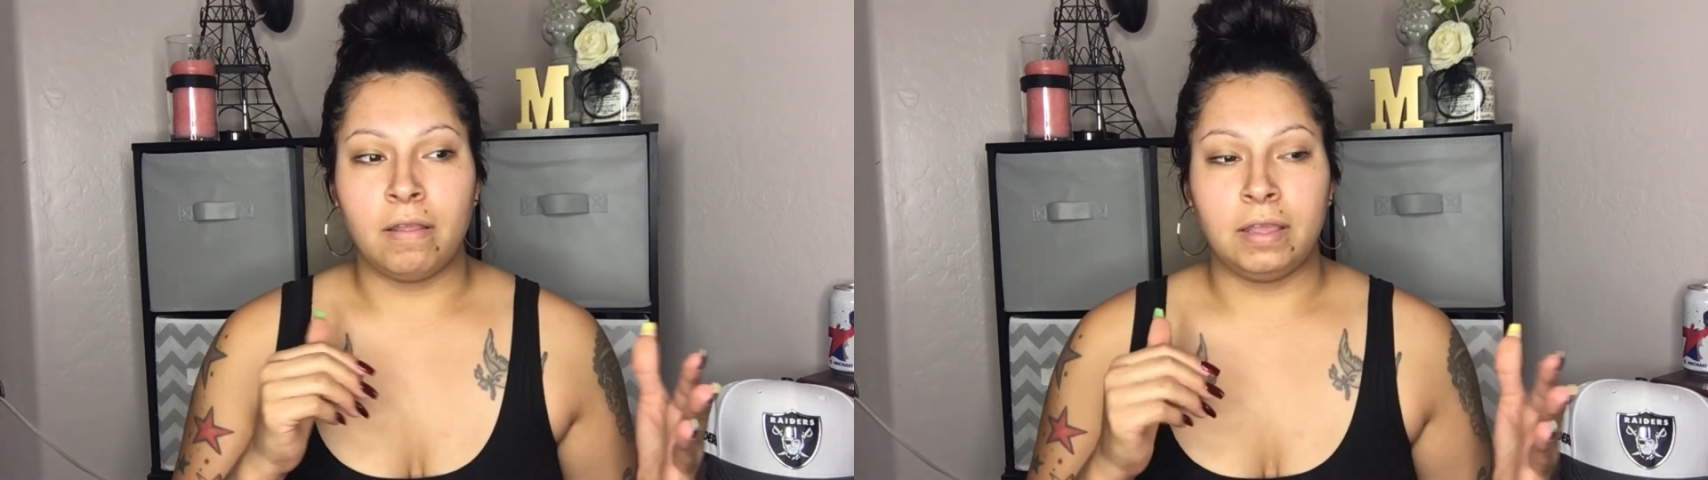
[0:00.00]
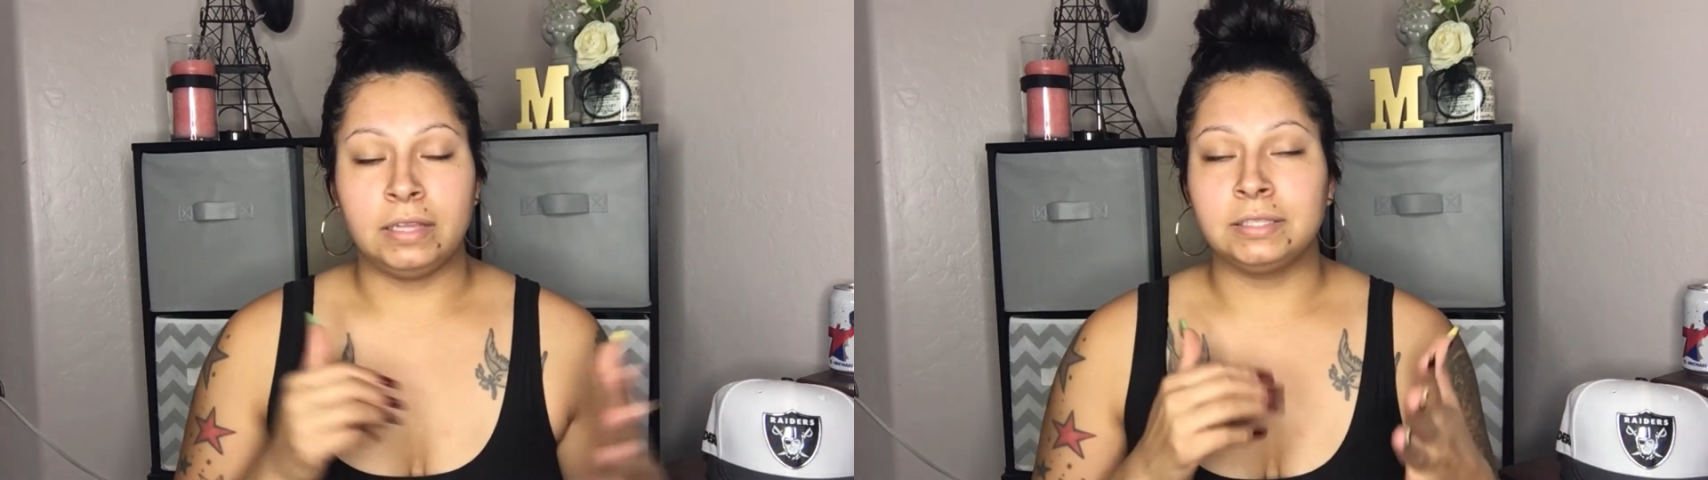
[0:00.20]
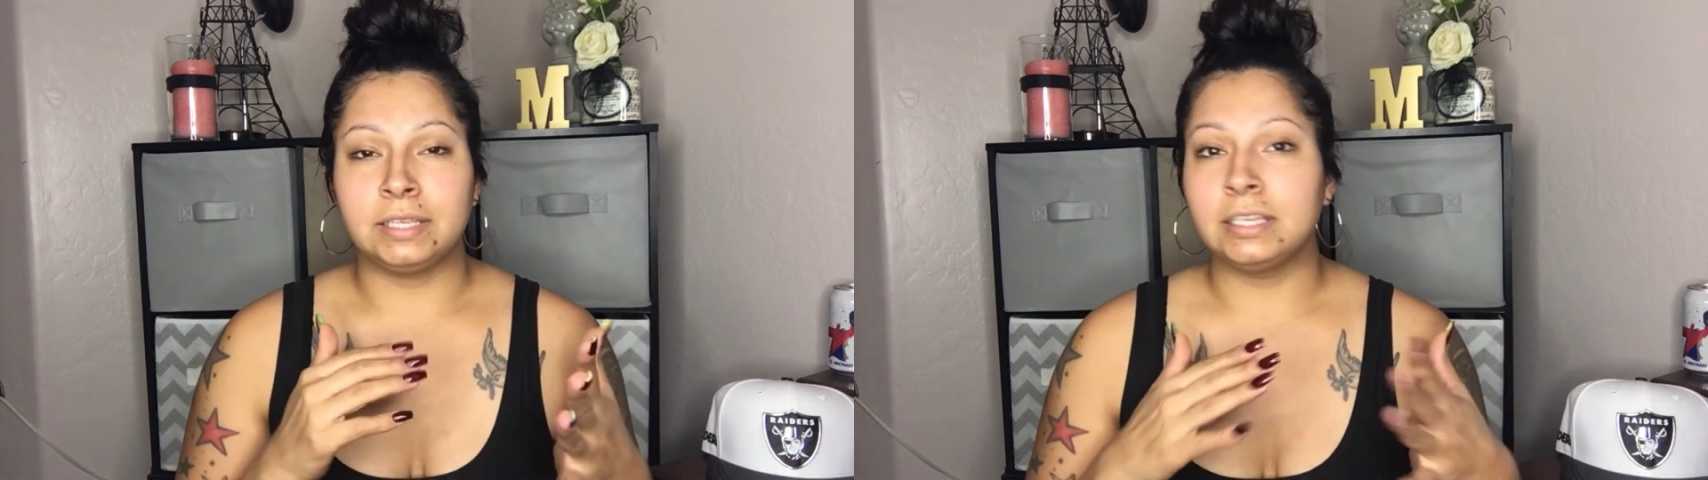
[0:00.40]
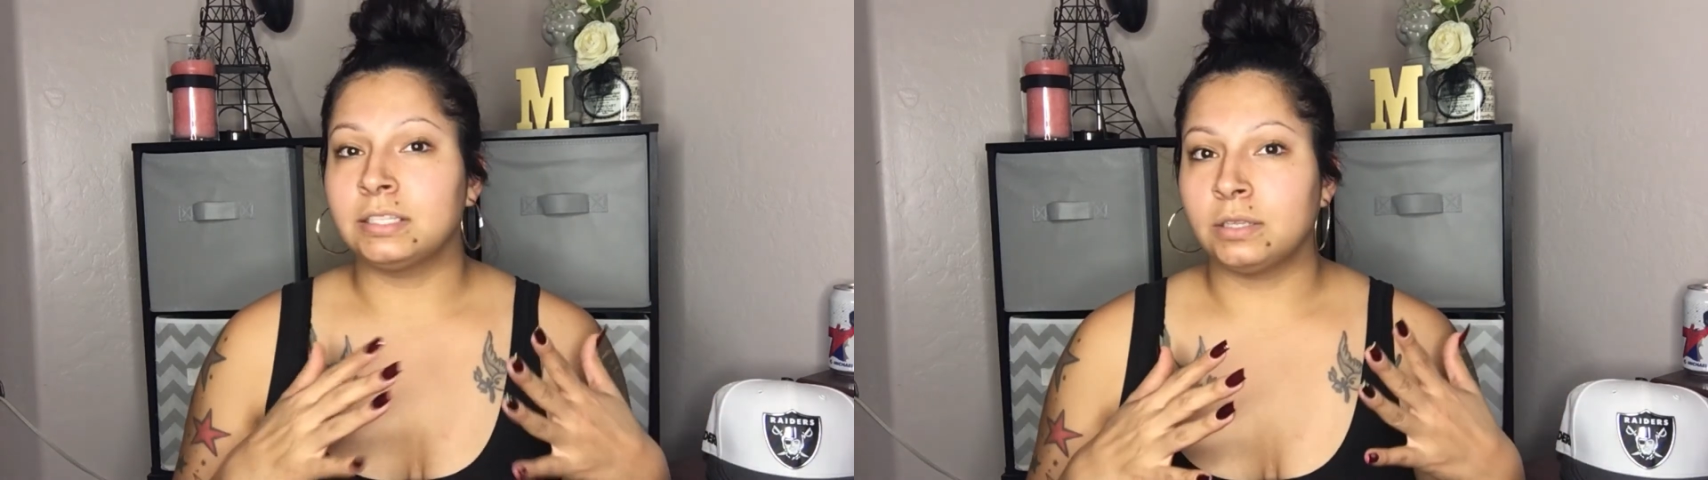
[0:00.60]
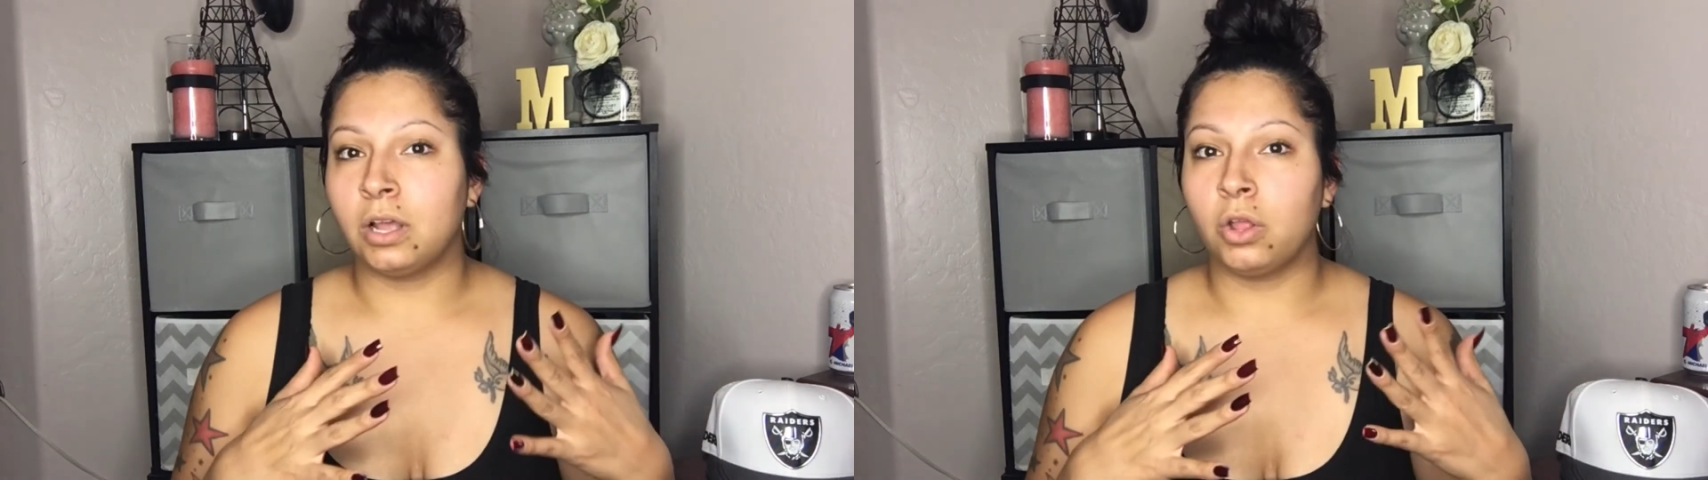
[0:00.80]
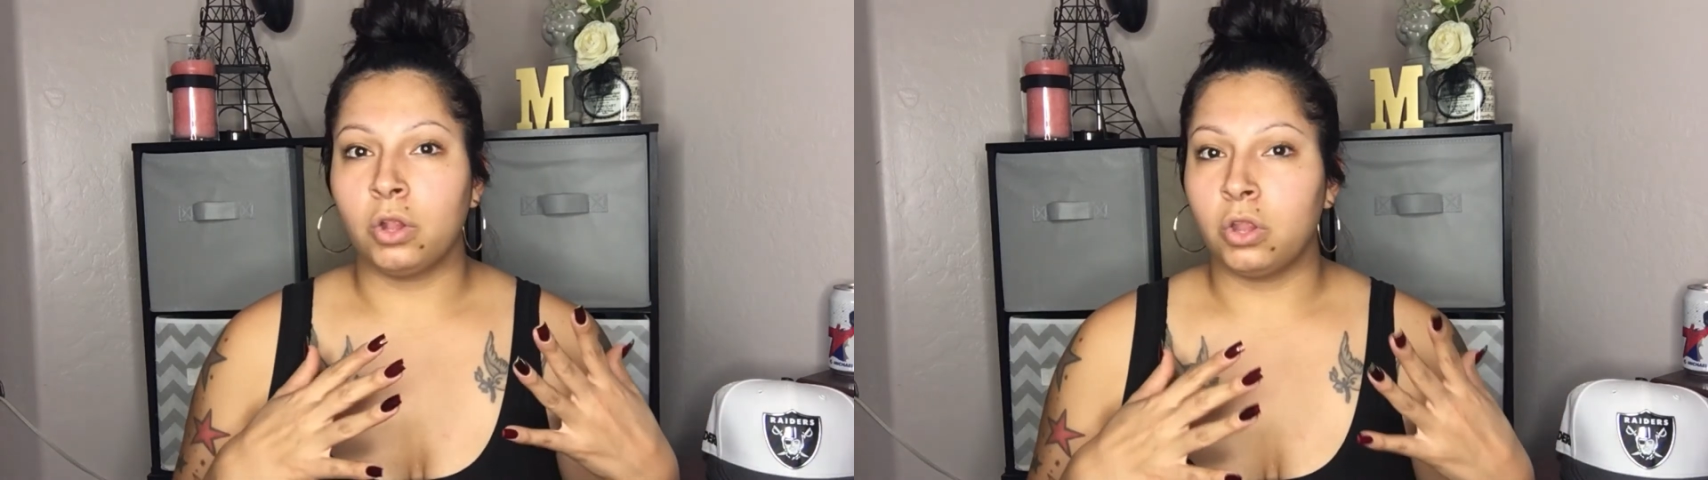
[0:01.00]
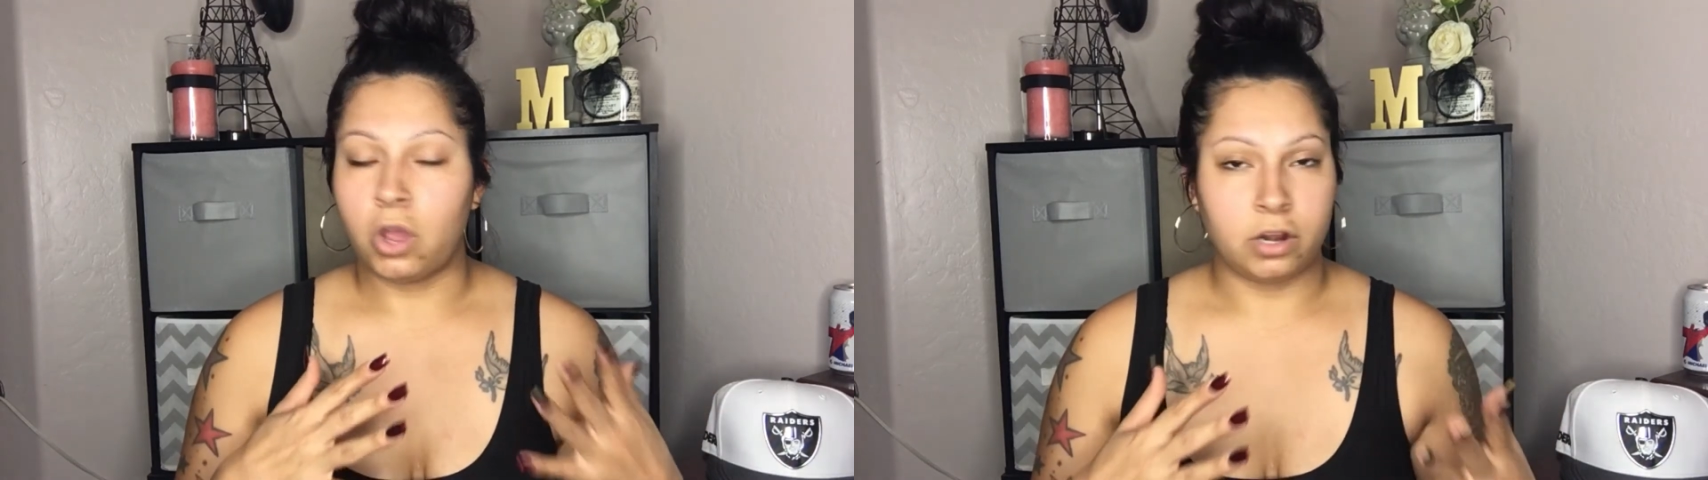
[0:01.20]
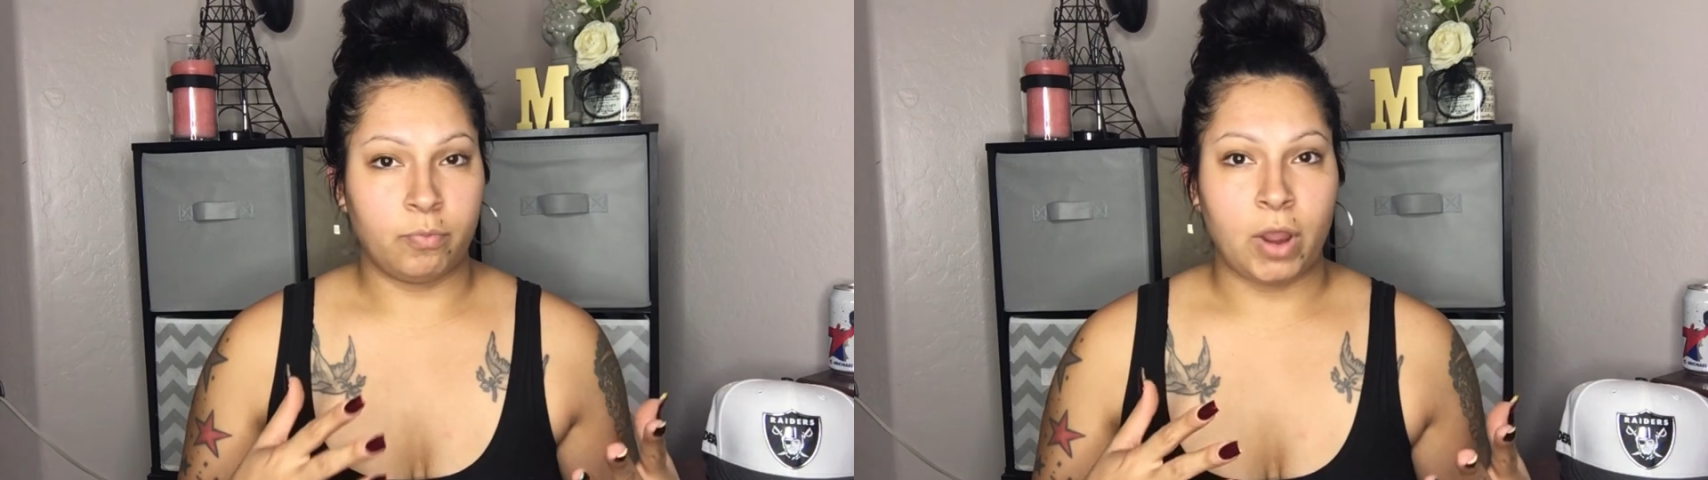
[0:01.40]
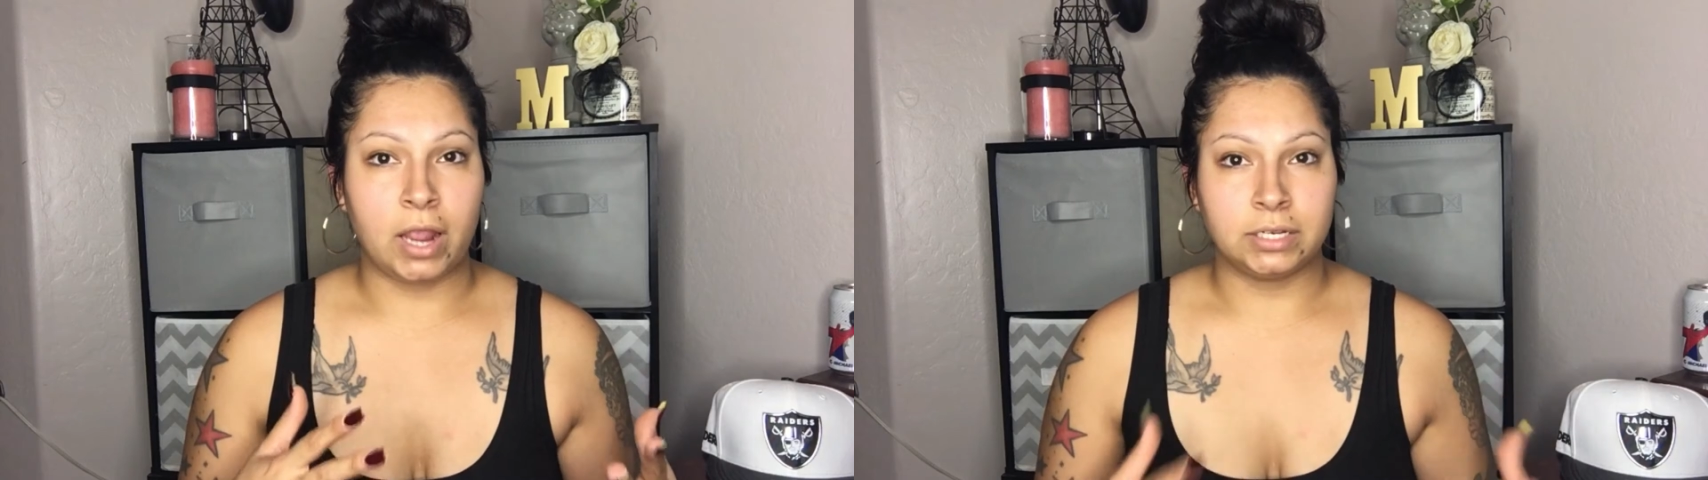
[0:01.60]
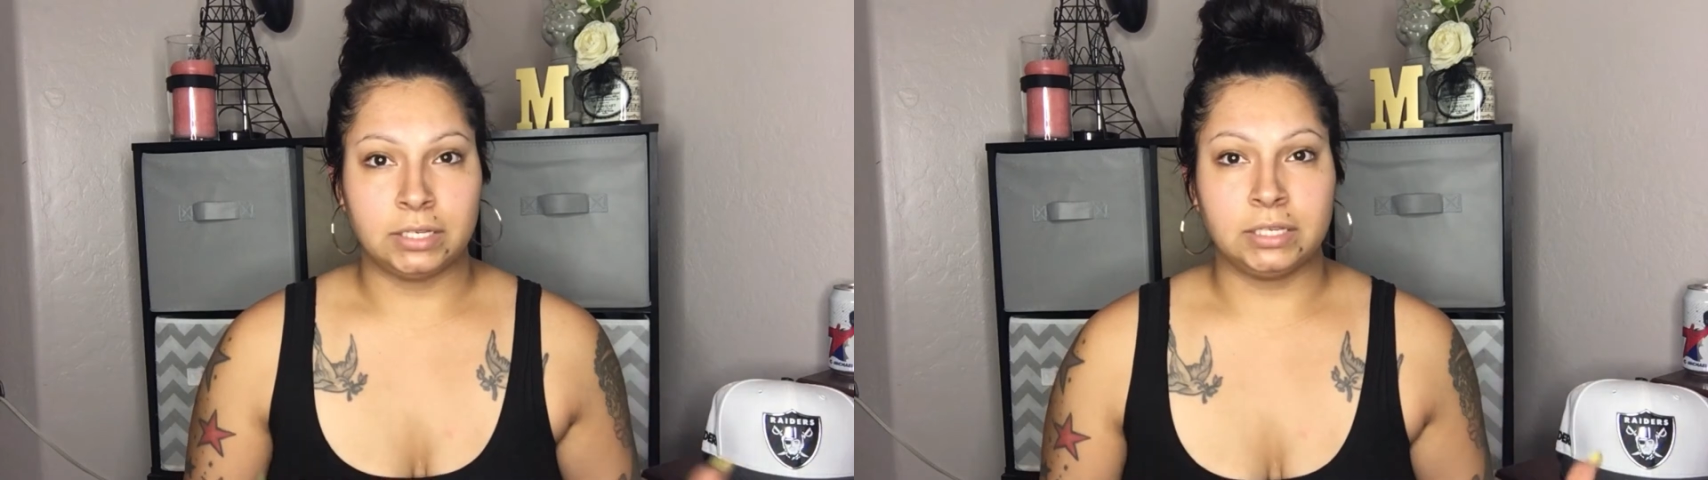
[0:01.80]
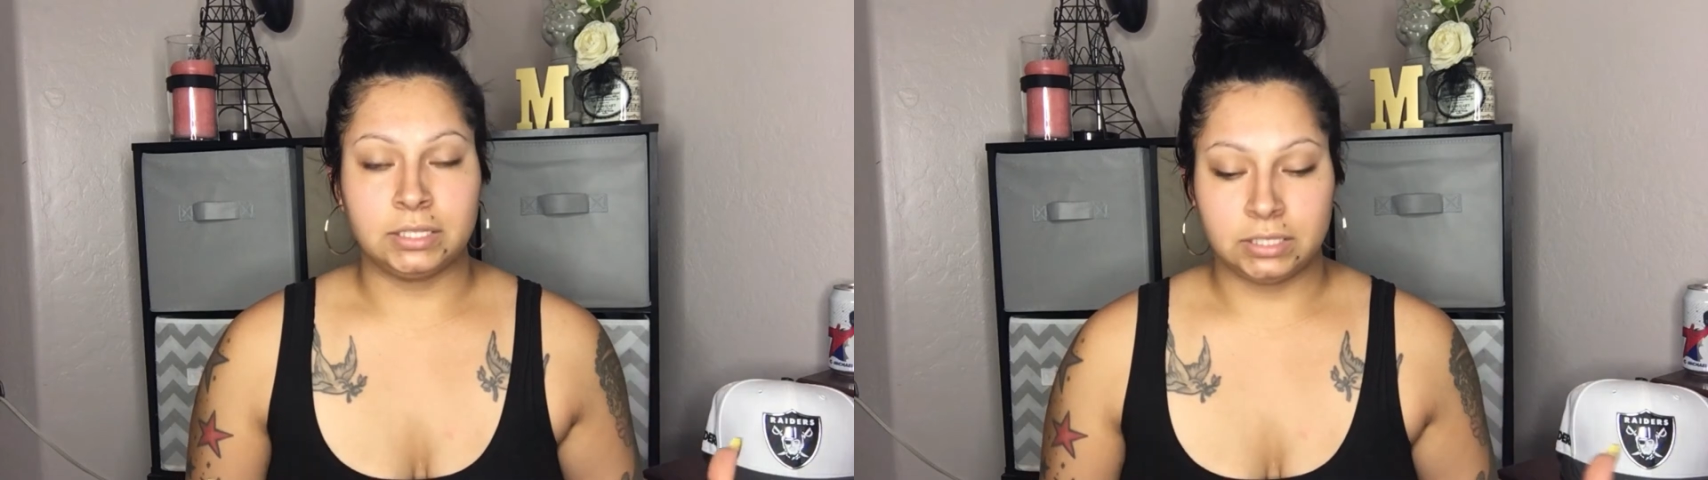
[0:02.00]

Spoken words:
It takes a lot of practice